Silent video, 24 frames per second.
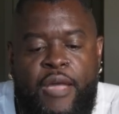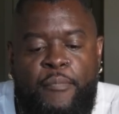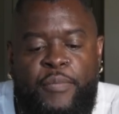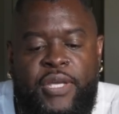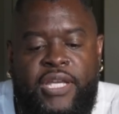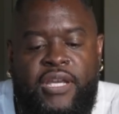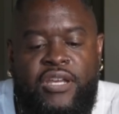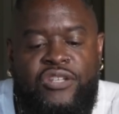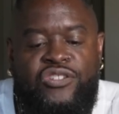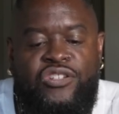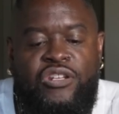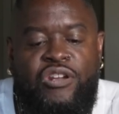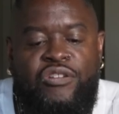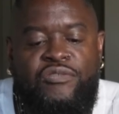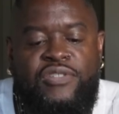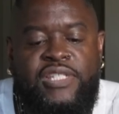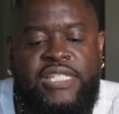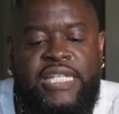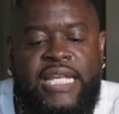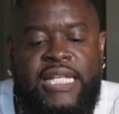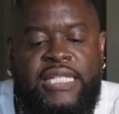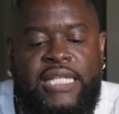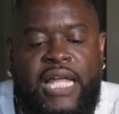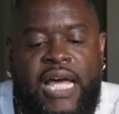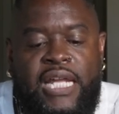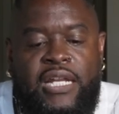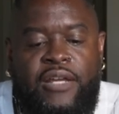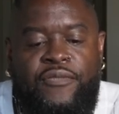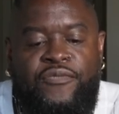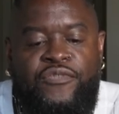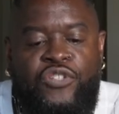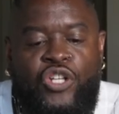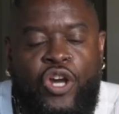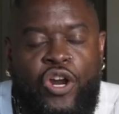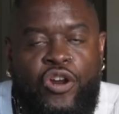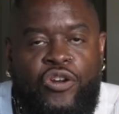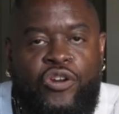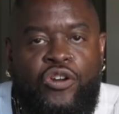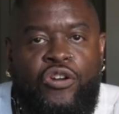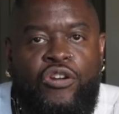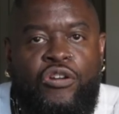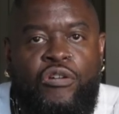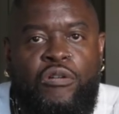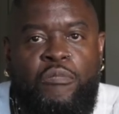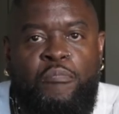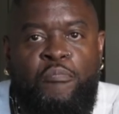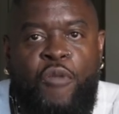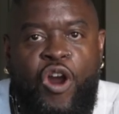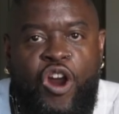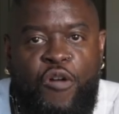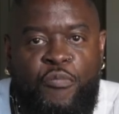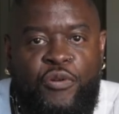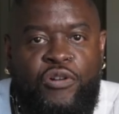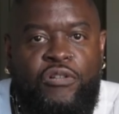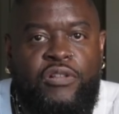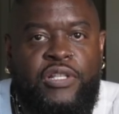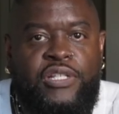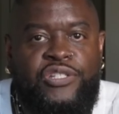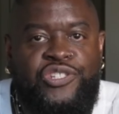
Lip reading: because you don't see a lot of darker marble.